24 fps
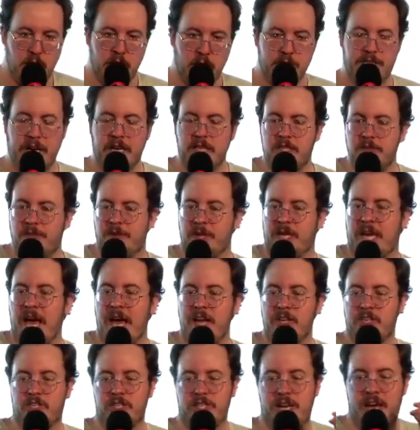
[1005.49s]

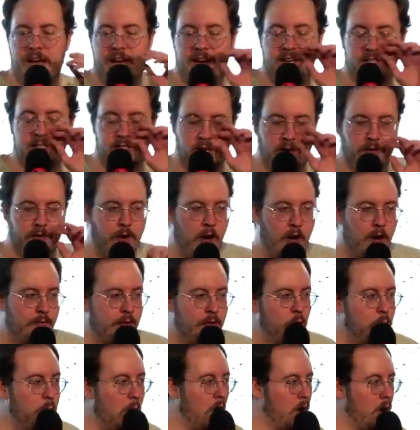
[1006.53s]
Sanctification has a, a
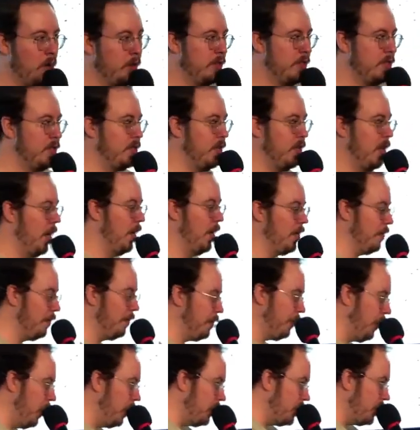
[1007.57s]
few parts. Uh, the
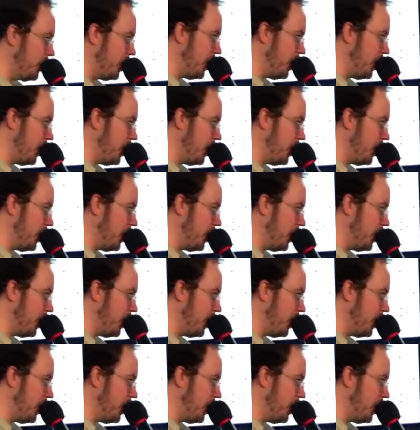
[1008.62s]
first